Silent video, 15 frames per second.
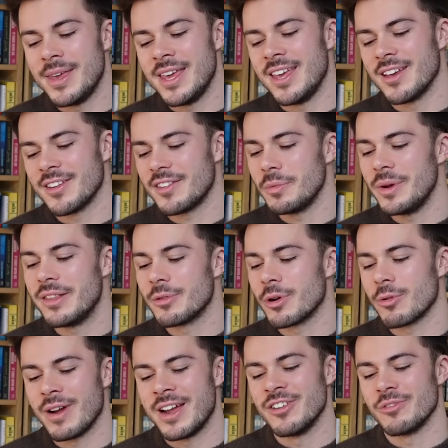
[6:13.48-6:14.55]
be a sweeter
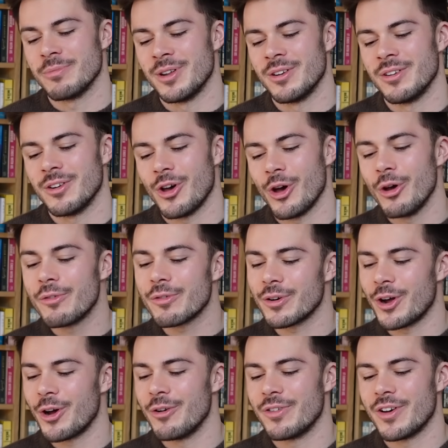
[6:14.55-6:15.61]
arrangement? Over
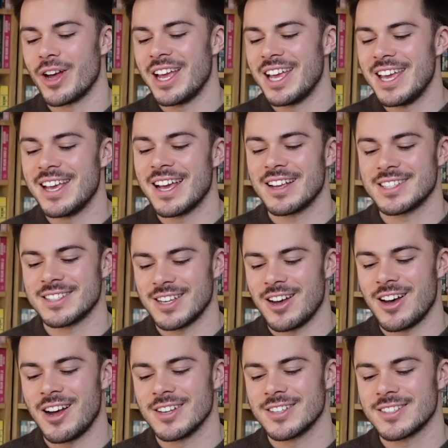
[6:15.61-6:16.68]
and over, he gets to
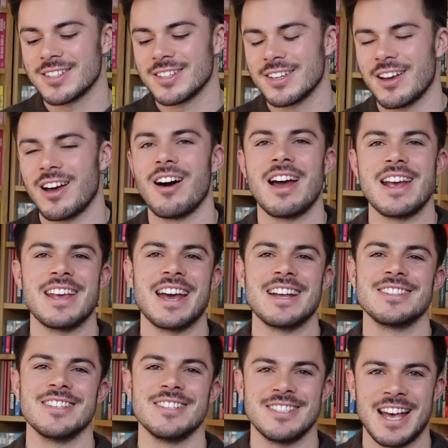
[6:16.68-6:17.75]
ask, I
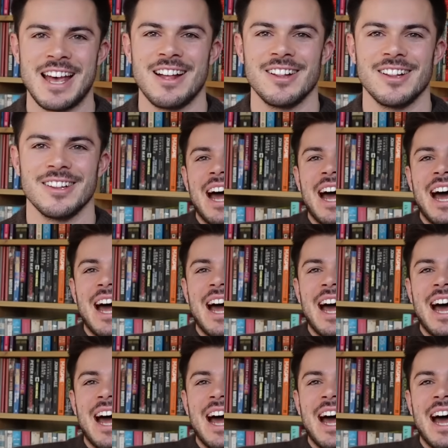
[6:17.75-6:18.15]
get to tell."